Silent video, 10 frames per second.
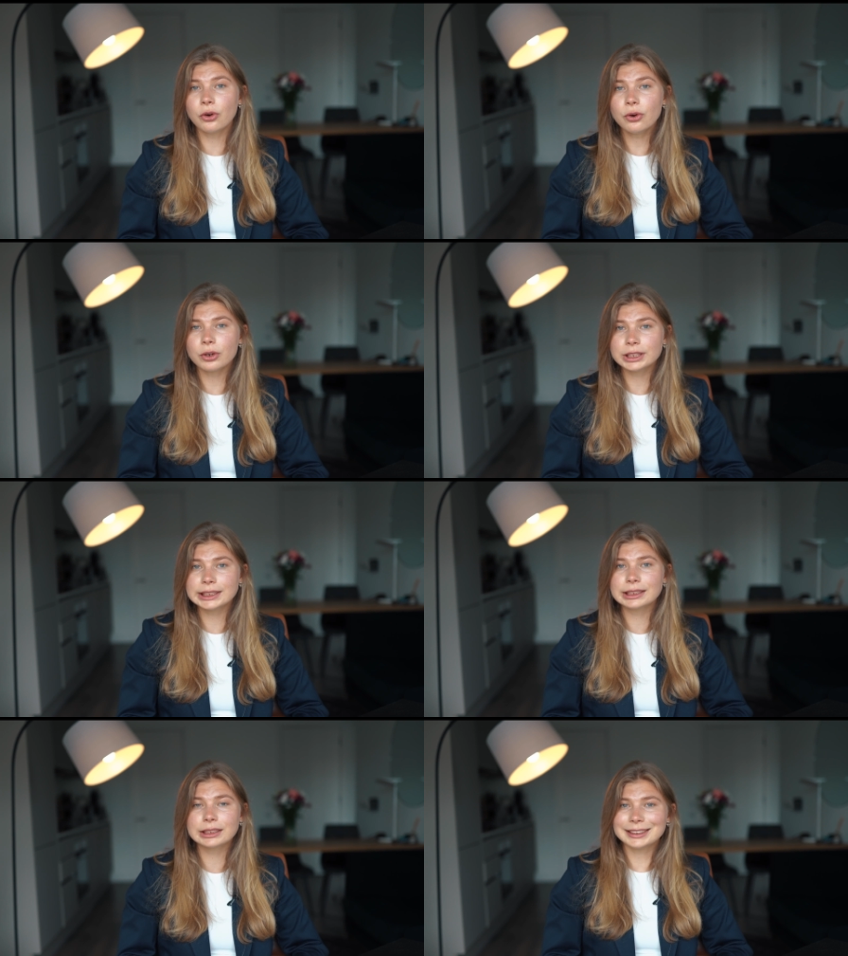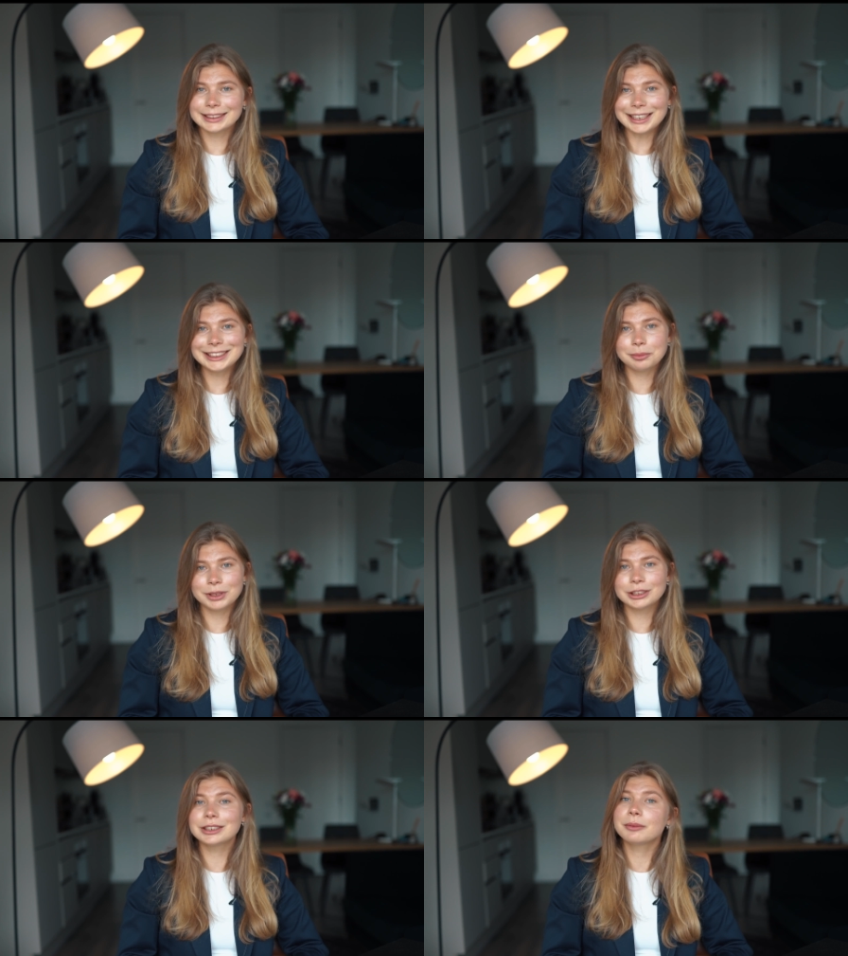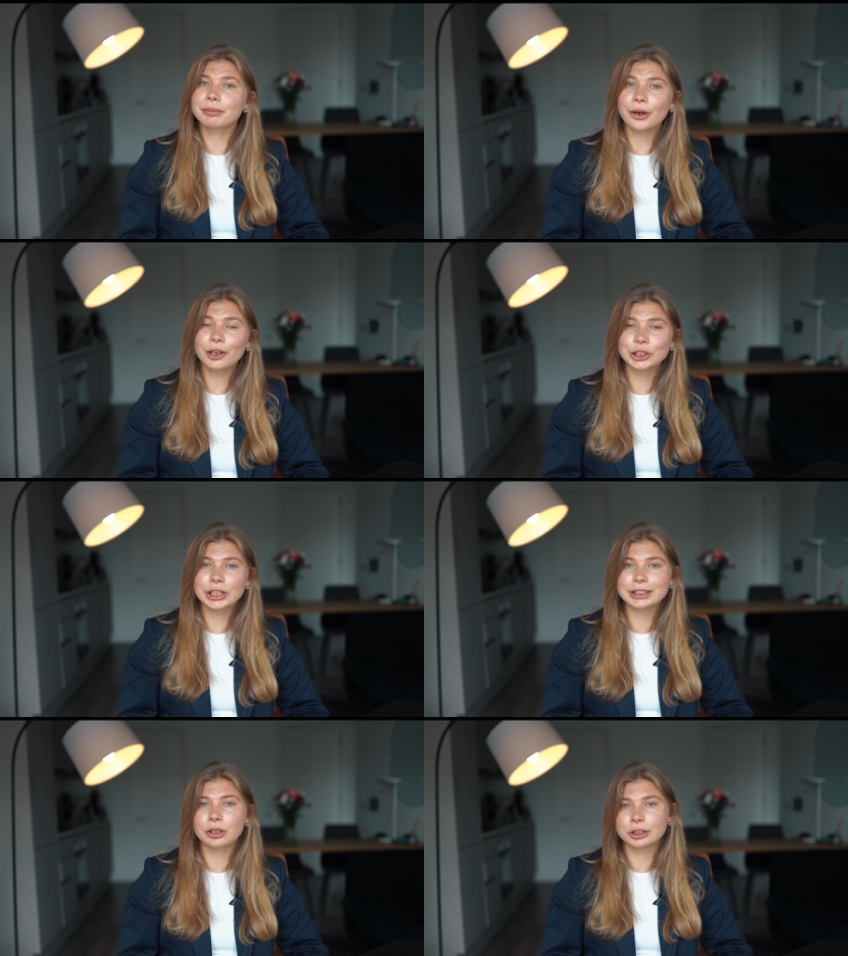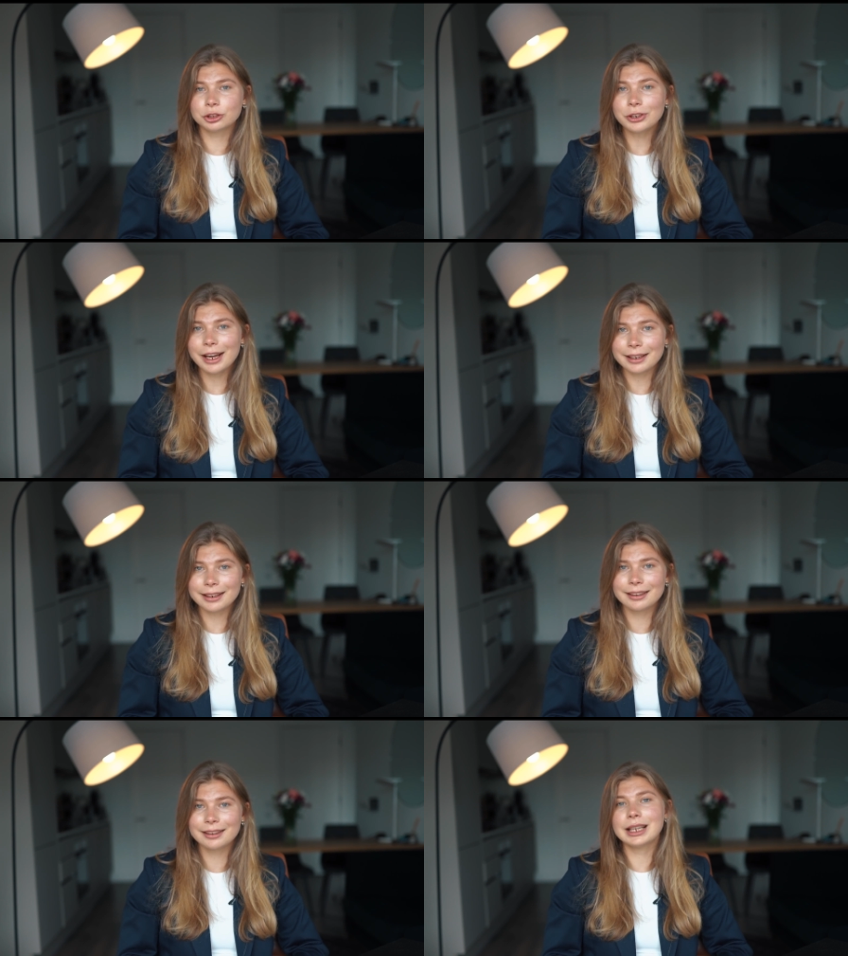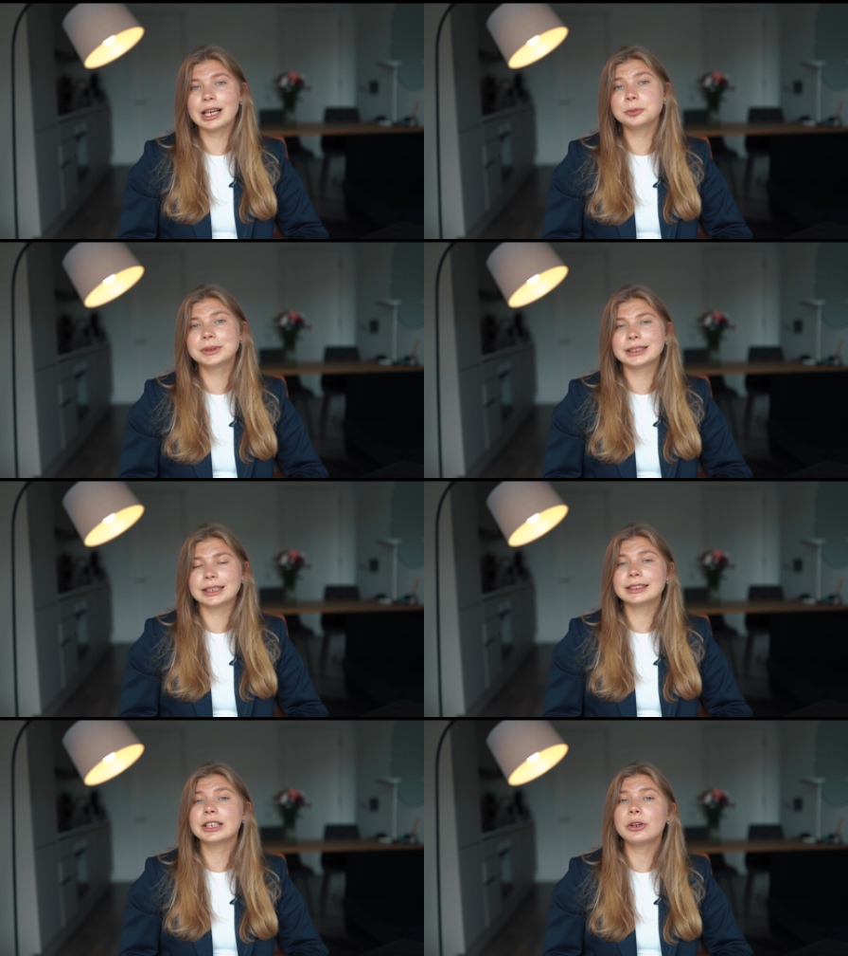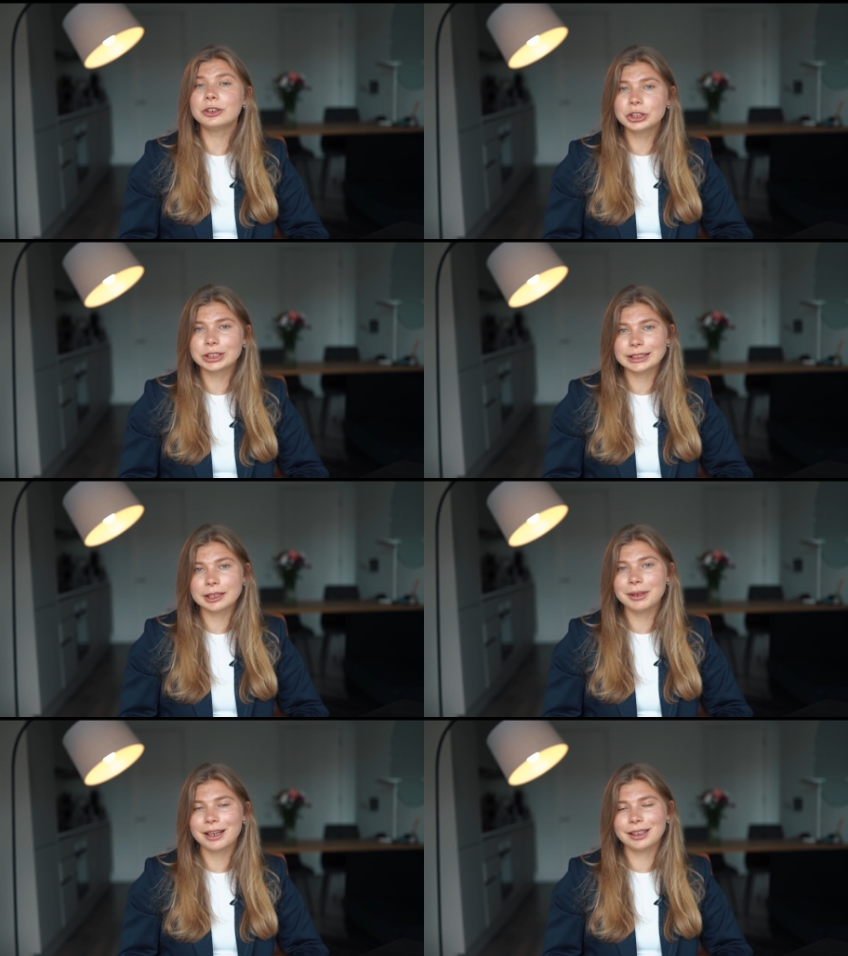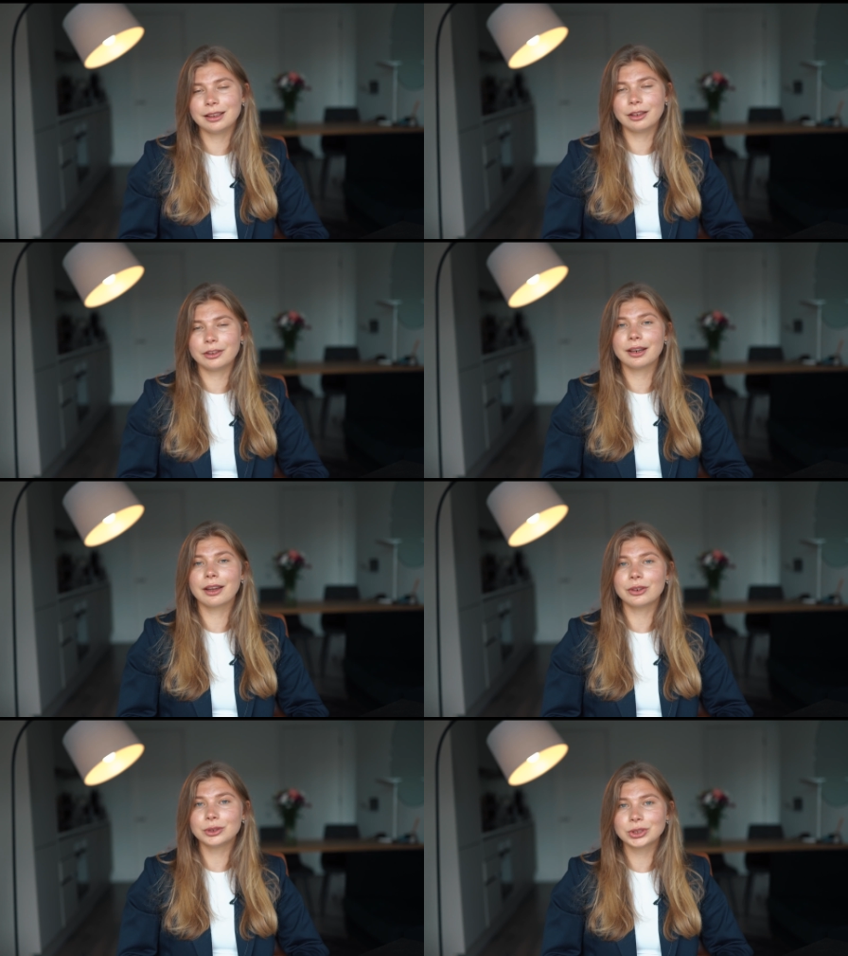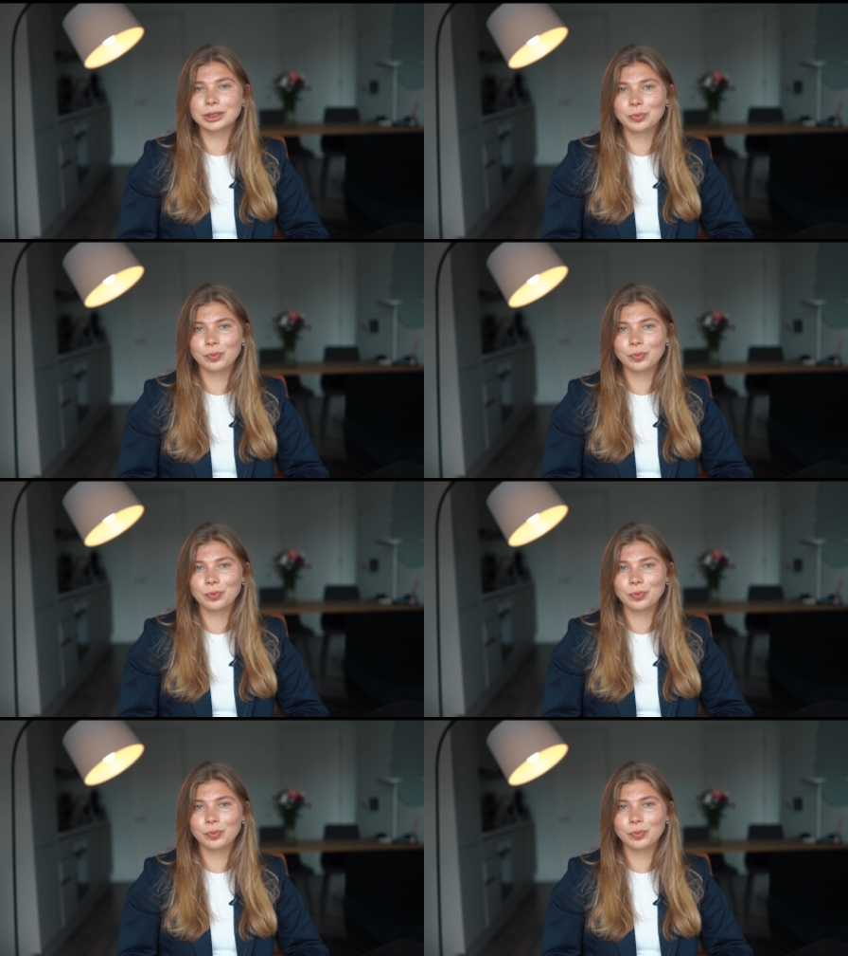course, assessment, project, or track and helps set urgency behind learning goals.